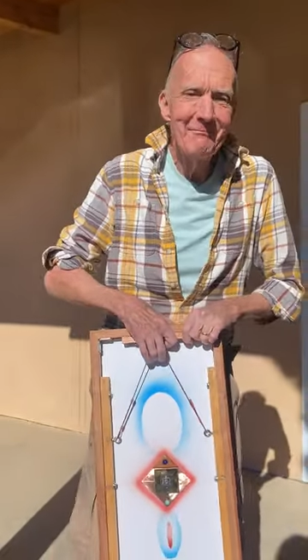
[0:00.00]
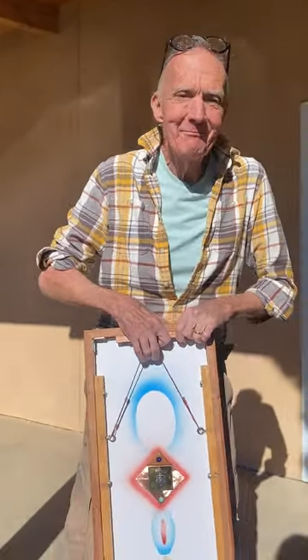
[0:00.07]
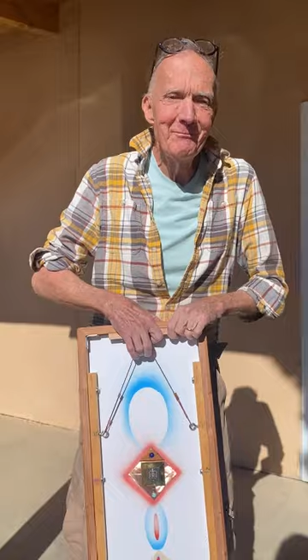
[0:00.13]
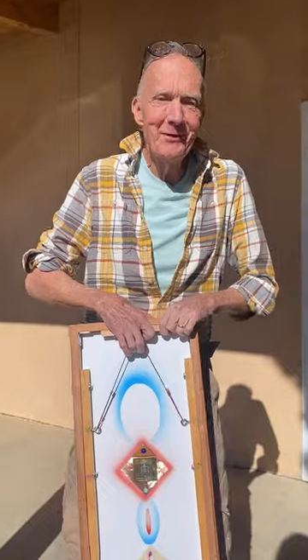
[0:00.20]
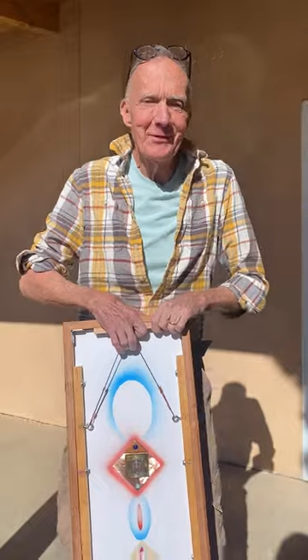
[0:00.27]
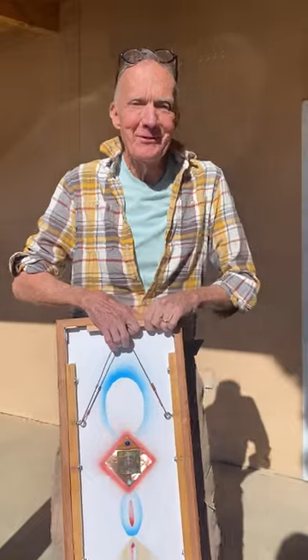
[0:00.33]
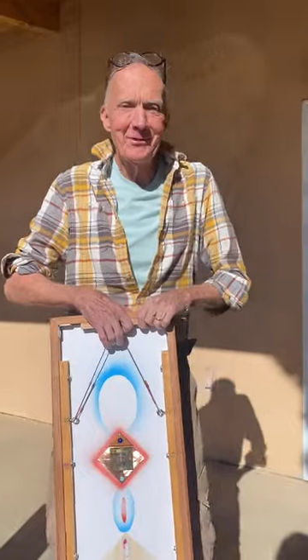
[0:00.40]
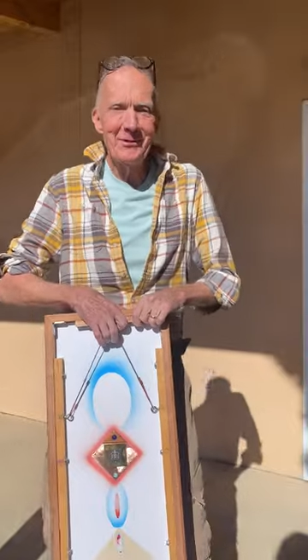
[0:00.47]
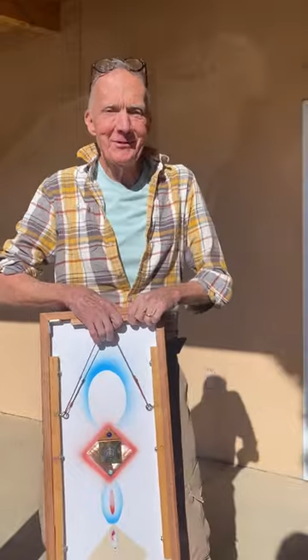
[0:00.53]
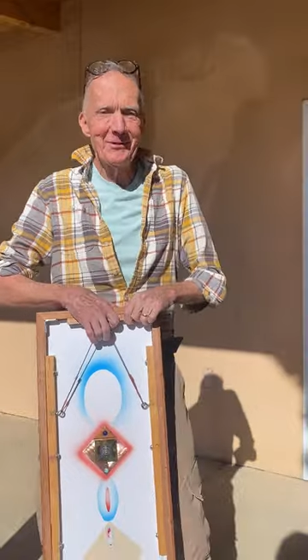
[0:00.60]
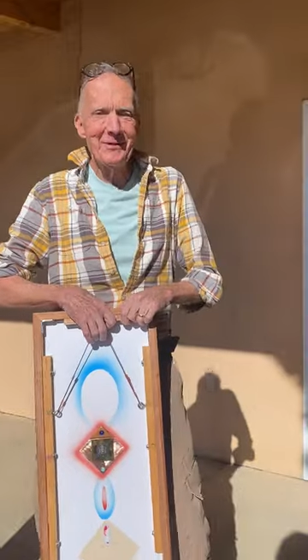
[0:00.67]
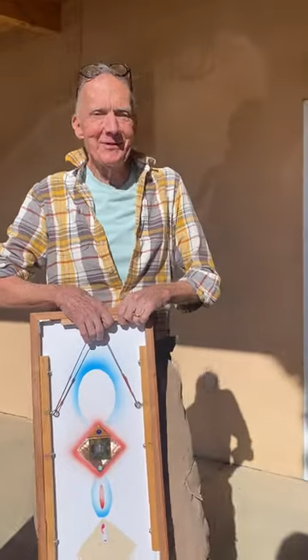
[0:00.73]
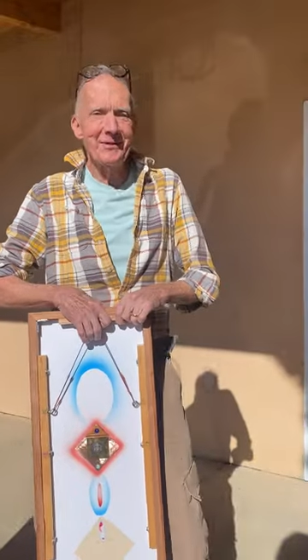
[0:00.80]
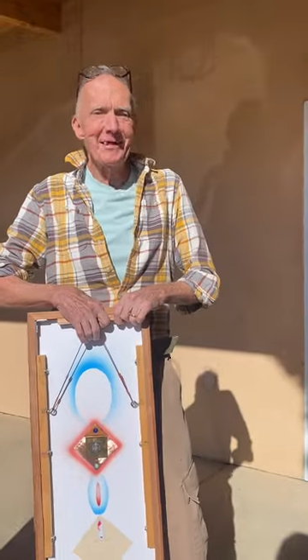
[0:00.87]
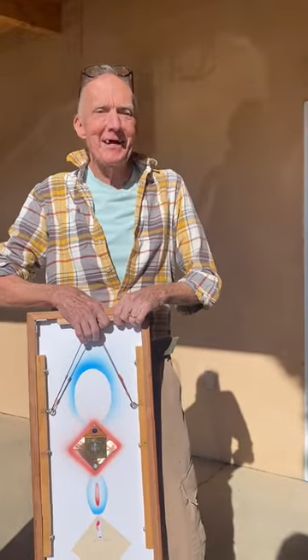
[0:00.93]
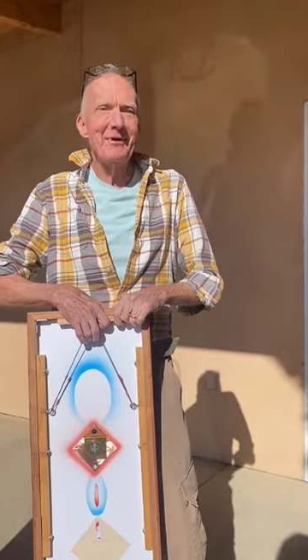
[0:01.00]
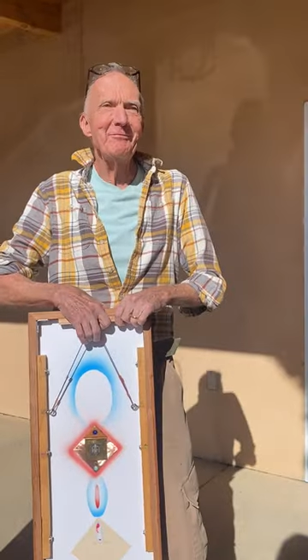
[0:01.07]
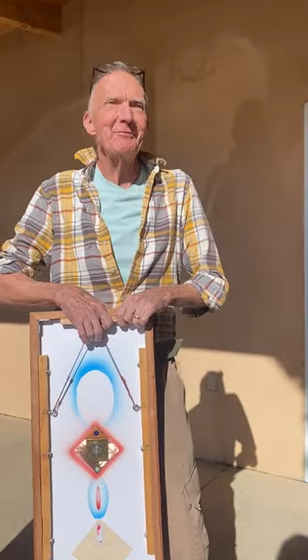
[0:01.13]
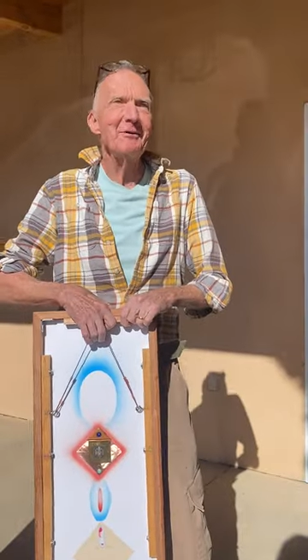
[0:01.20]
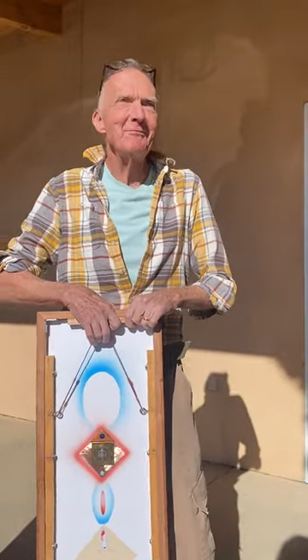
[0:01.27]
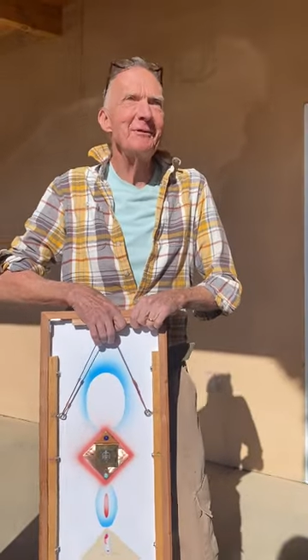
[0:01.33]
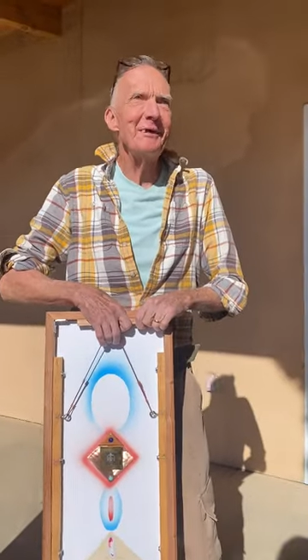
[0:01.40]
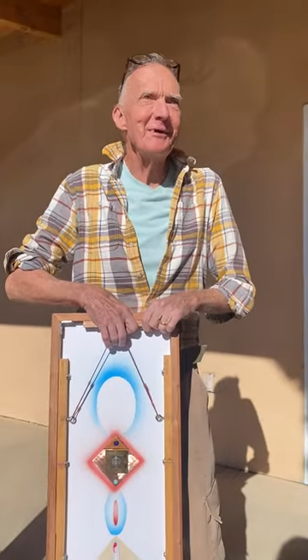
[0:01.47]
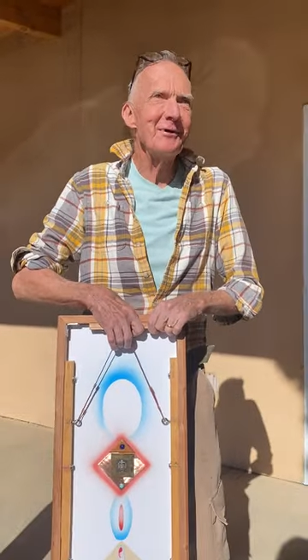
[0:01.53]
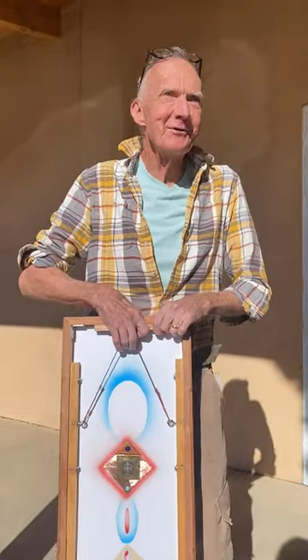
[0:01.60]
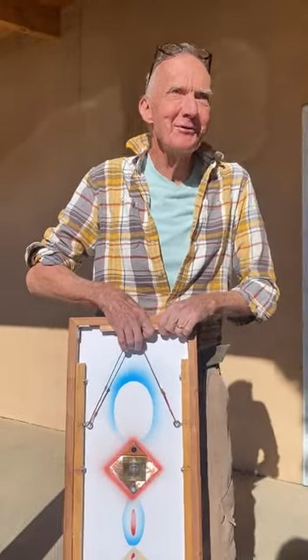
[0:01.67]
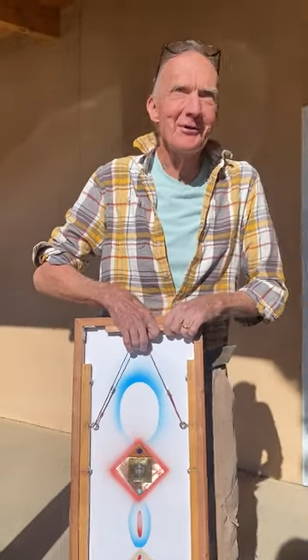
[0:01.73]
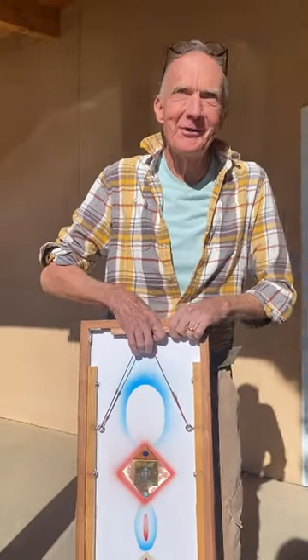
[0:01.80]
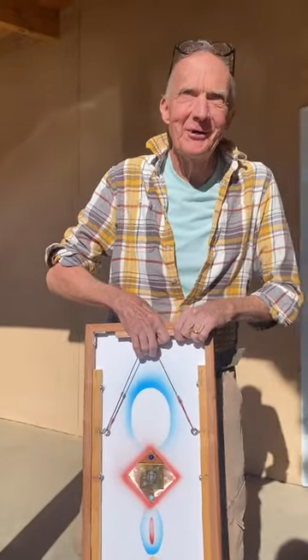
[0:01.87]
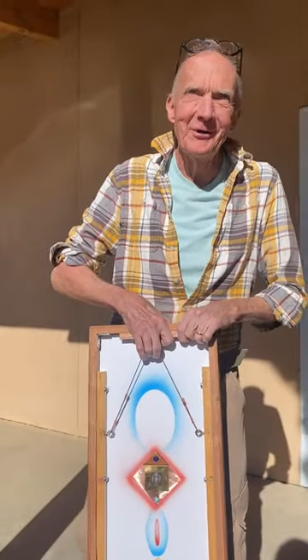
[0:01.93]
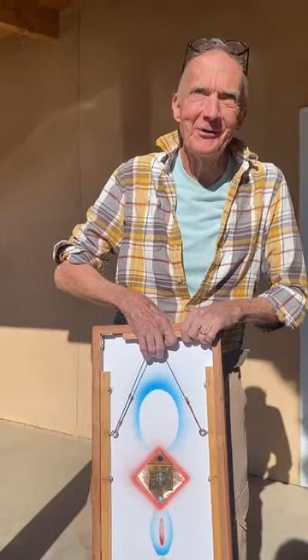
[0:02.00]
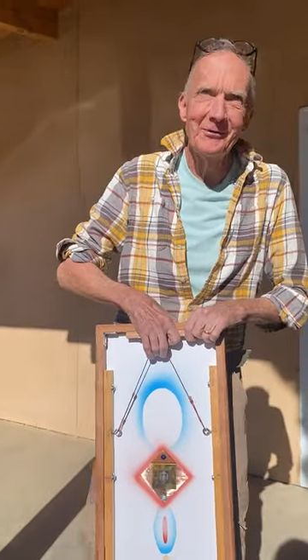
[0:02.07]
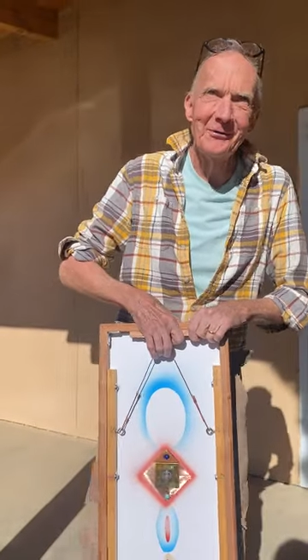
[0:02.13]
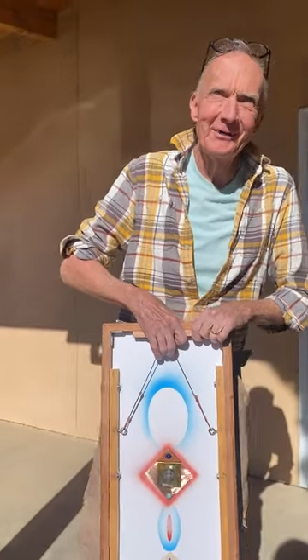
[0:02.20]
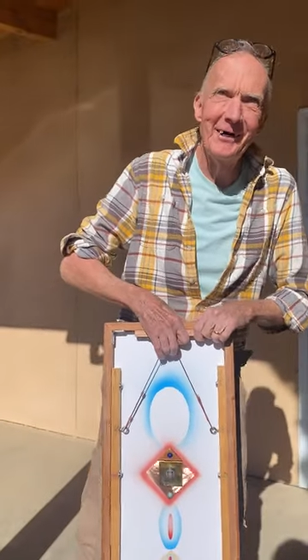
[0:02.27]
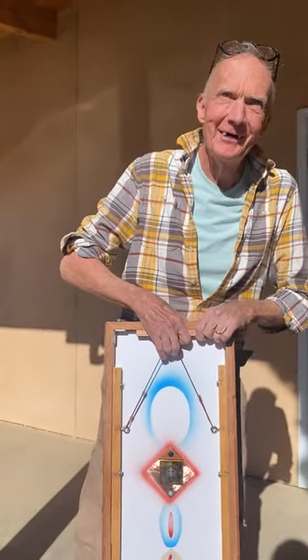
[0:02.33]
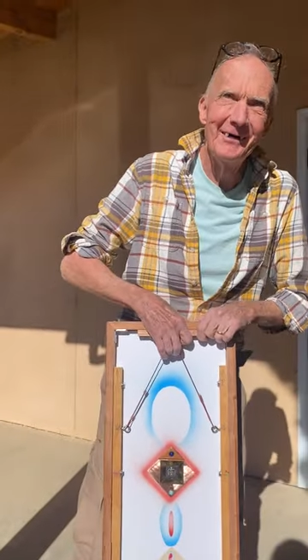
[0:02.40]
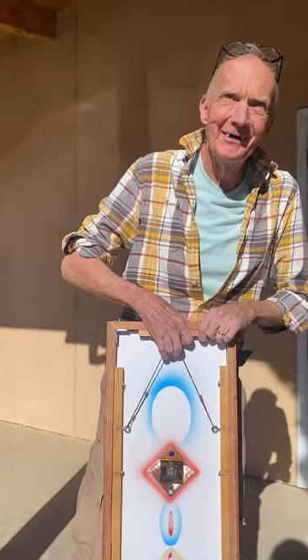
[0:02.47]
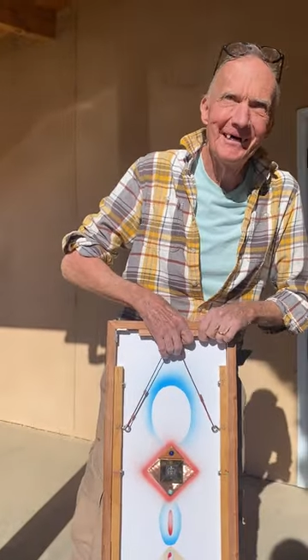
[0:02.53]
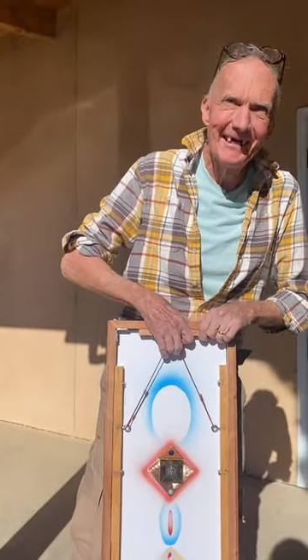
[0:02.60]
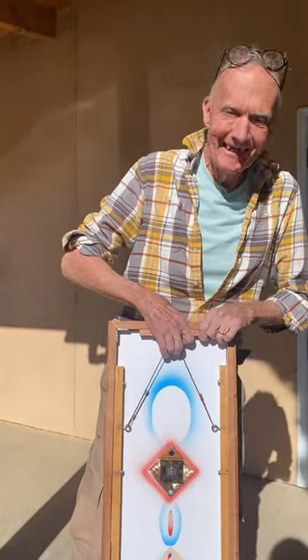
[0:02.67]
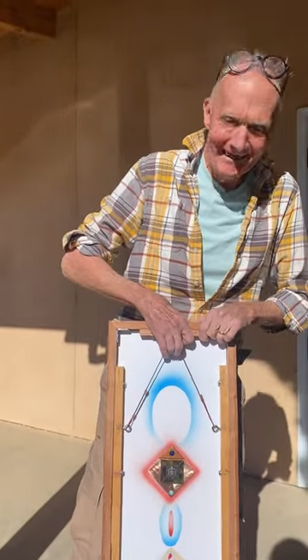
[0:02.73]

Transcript: much earlier life, 50 years ago. So,